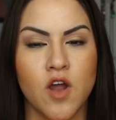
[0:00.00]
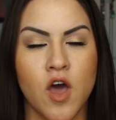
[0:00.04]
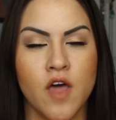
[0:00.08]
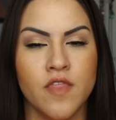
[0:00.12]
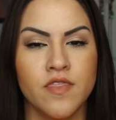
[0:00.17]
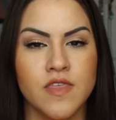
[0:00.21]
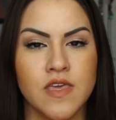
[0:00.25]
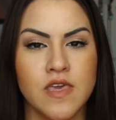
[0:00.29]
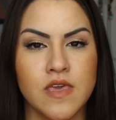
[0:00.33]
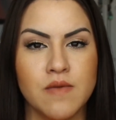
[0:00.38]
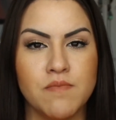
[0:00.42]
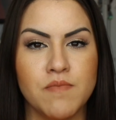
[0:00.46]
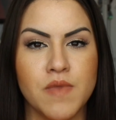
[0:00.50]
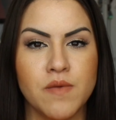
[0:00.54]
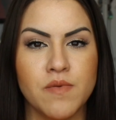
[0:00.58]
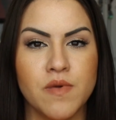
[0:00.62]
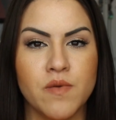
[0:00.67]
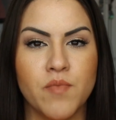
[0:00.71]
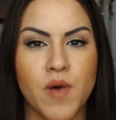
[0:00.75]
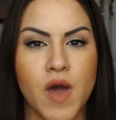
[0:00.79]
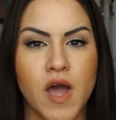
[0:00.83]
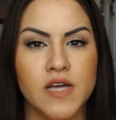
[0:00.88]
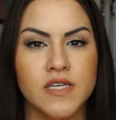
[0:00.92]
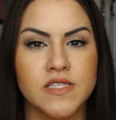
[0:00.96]
on the
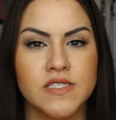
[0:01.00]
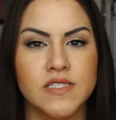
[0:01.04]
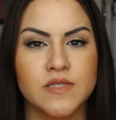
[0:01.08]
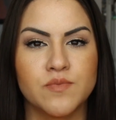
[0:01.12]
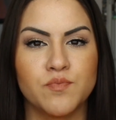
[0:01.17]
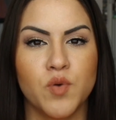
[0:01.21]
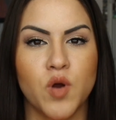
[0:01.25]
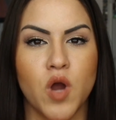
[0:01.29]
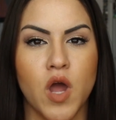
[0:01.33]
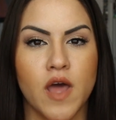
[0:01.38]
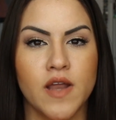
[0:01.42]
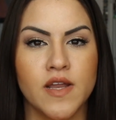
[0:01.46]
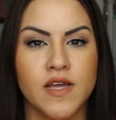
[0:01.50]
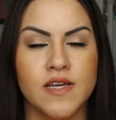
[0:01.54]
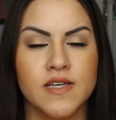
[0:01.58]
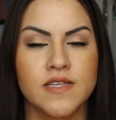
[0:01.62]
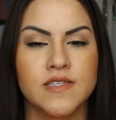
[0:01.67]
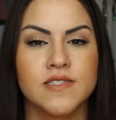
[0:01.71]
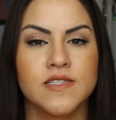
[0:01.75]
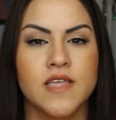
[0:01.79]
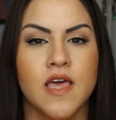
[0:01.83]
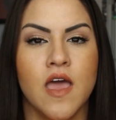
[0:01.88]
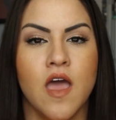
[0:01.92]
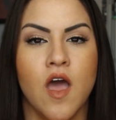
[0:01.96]
MemeBox
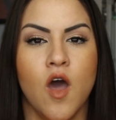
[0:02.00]
products.